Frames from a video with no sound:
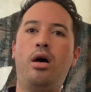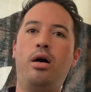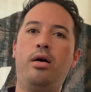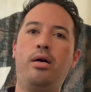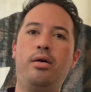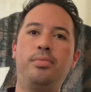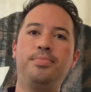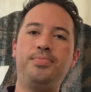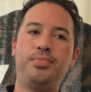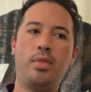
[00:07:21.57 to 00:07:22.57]

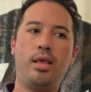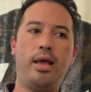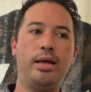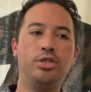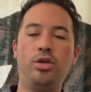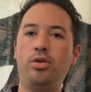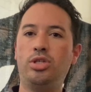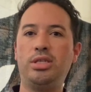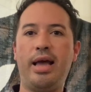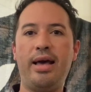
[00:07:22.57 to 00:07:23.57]
And so you
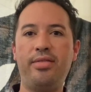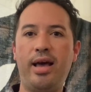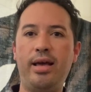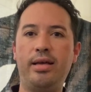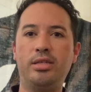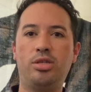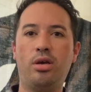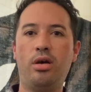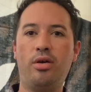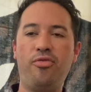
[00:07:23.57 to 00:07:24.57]
just add that. It's
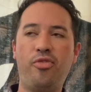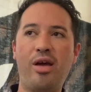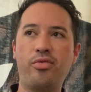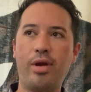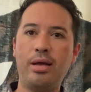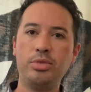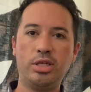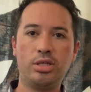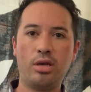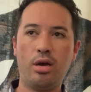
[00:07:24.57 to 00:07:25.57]
5
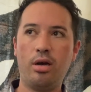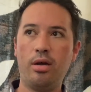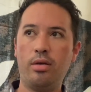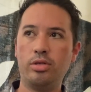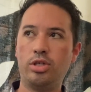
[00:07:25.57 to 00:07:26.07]
grams a